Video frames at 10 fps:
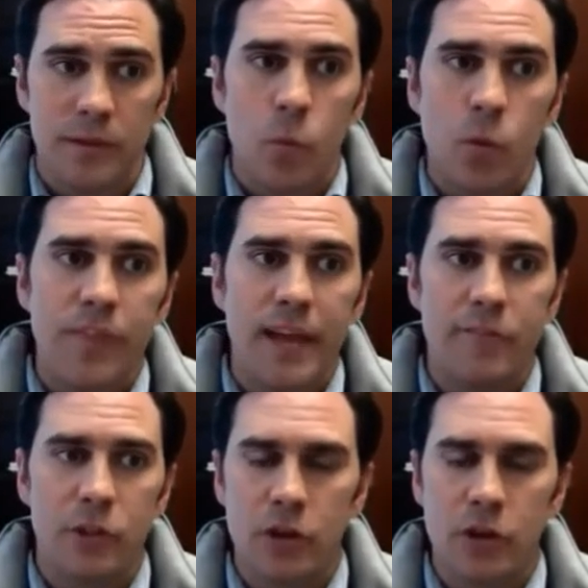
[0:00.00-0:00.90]
One thing
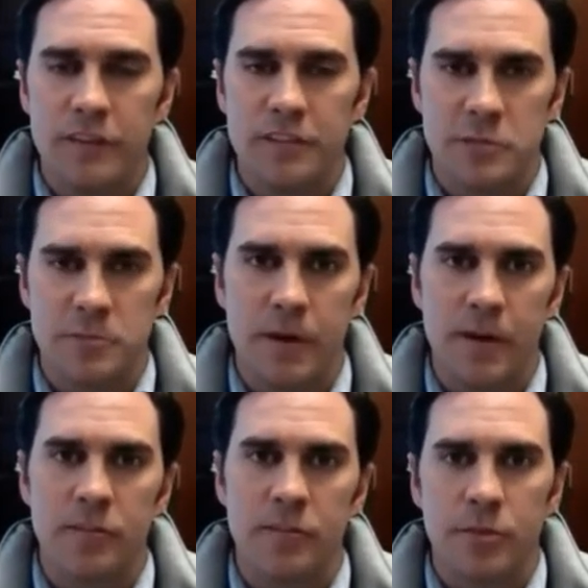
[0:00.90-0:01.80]
I've learned in this
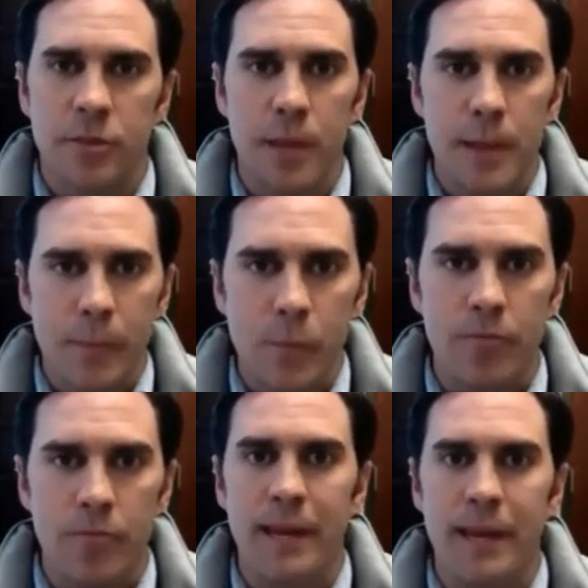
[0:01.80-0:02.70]
experience, the people
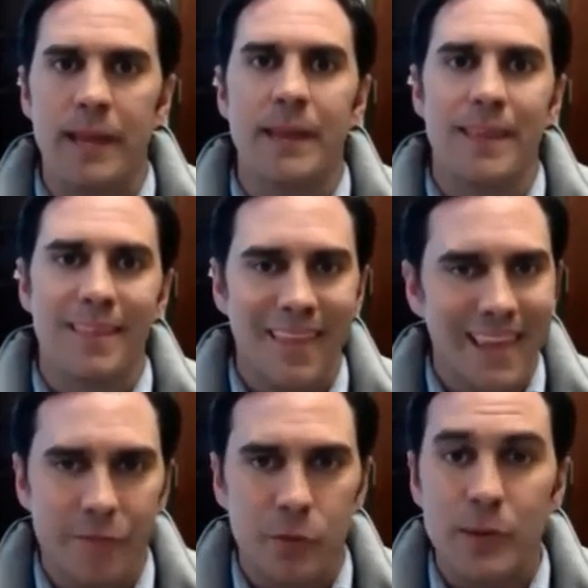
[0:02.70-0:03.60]
with money, they
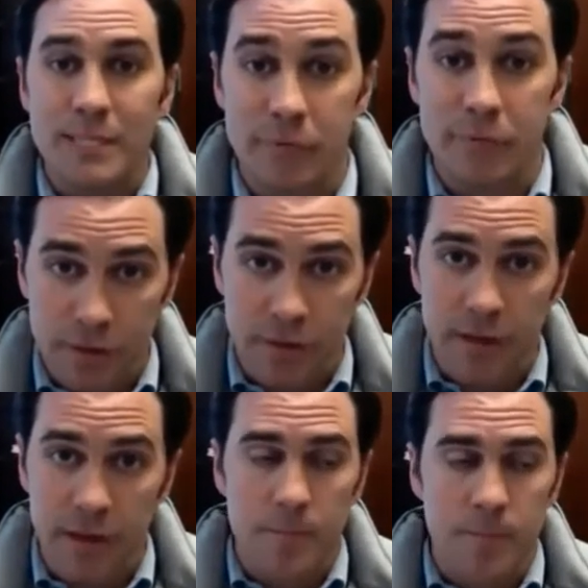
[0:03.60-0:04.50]
influence everything.